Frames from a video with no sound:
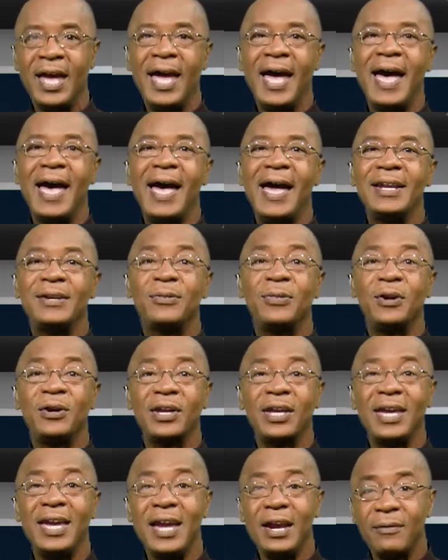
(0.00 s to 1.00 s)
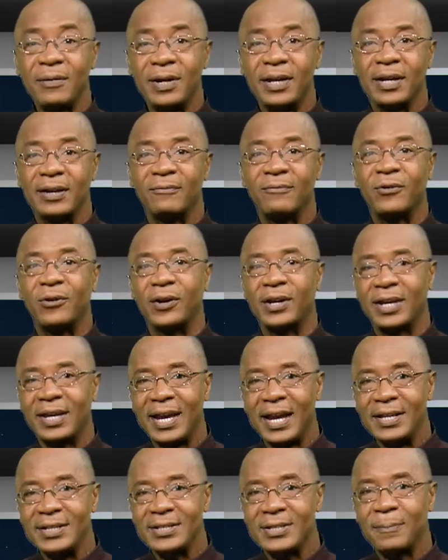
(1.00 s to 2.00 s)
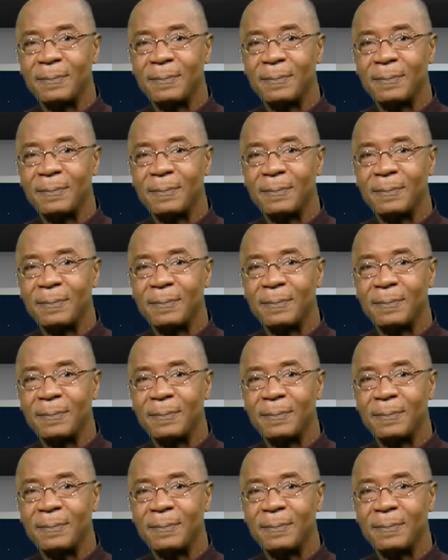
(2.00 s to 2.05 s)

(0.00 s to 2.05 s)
and their caring for cancer